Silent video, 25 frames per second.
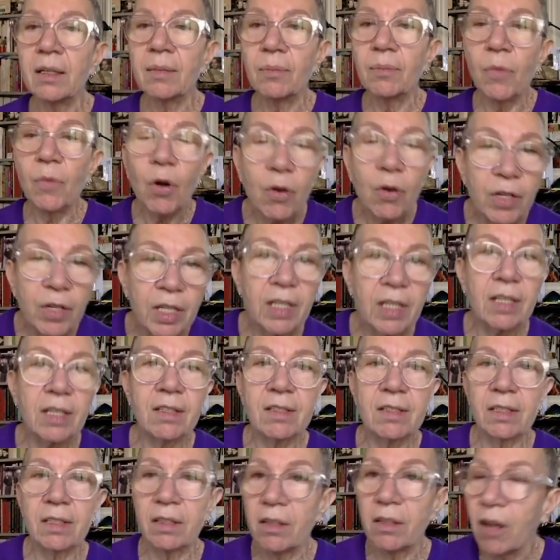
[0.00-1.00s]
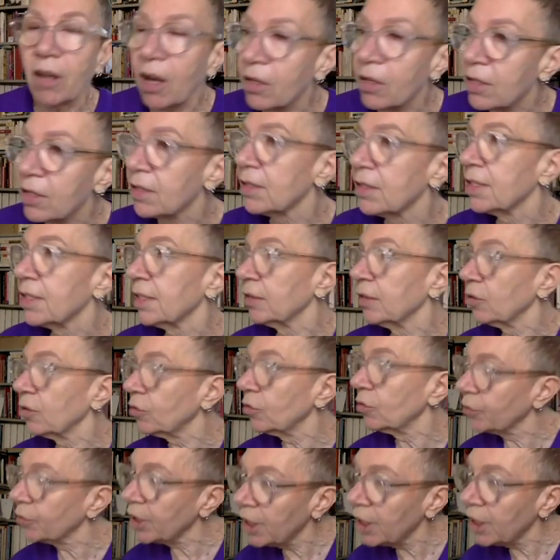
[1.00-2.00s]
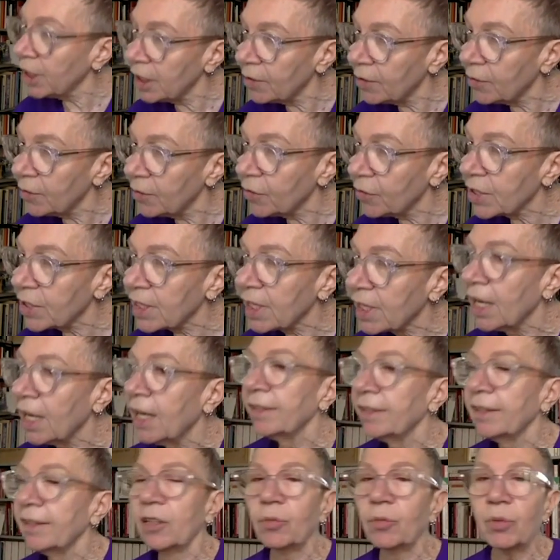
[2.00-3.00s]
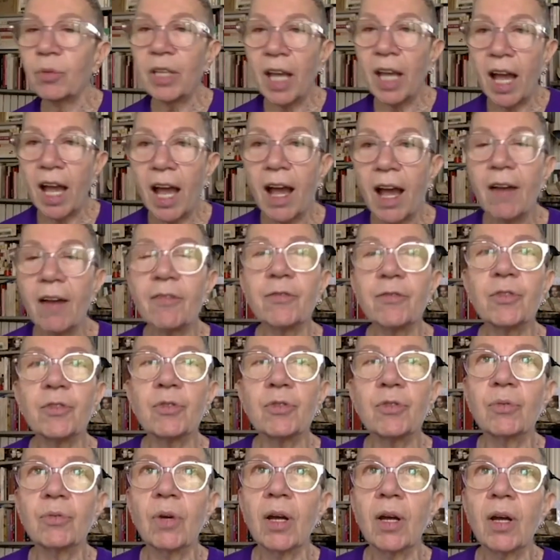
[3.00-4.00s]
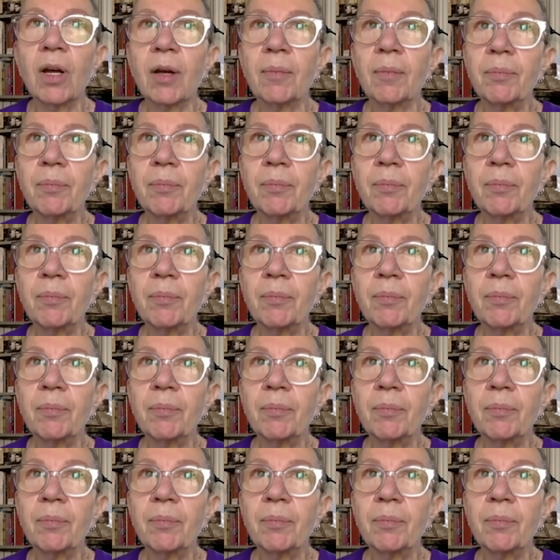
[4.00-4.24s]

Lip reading: mournings and losses and griefs that we have to